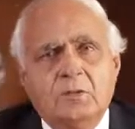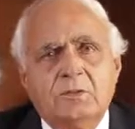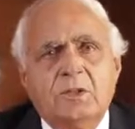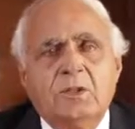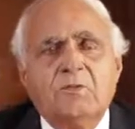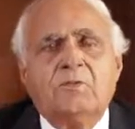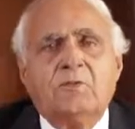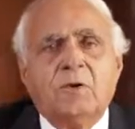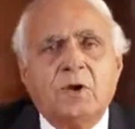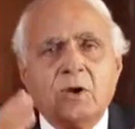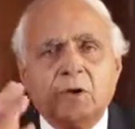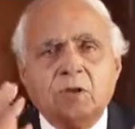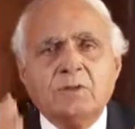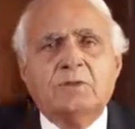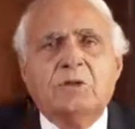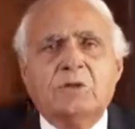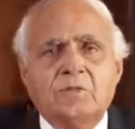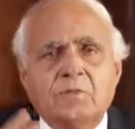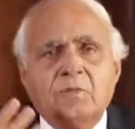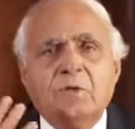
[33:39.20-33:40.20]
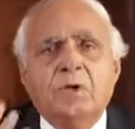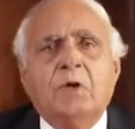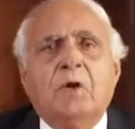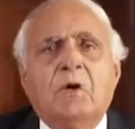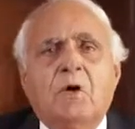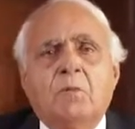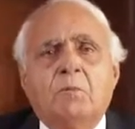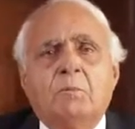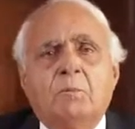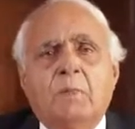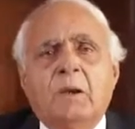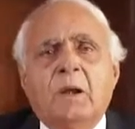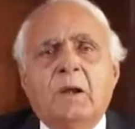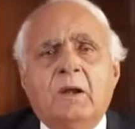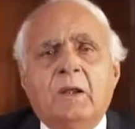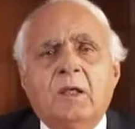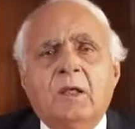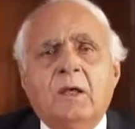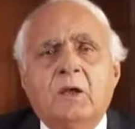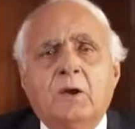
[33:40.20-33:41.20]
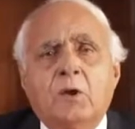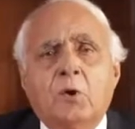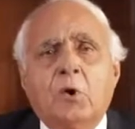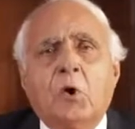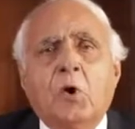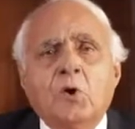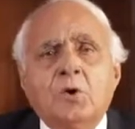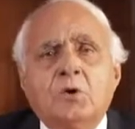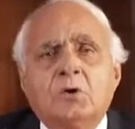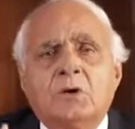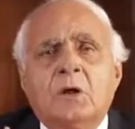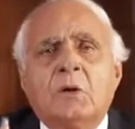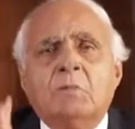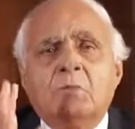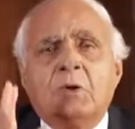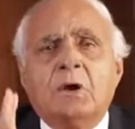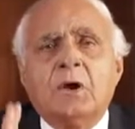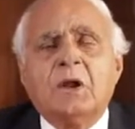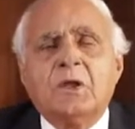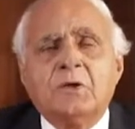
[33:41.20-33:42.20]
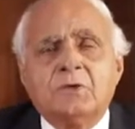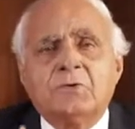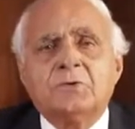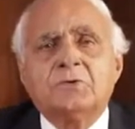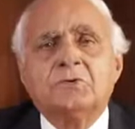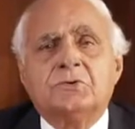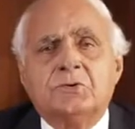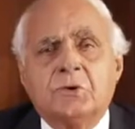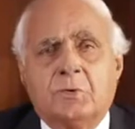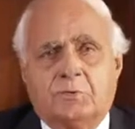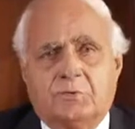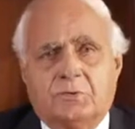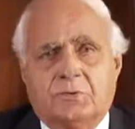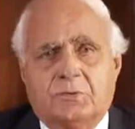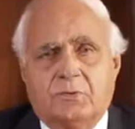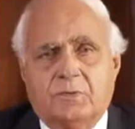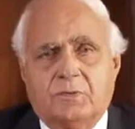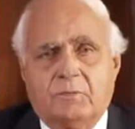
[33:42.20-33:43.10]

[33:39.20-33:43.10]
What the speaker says: The philosophy of building long-term relationships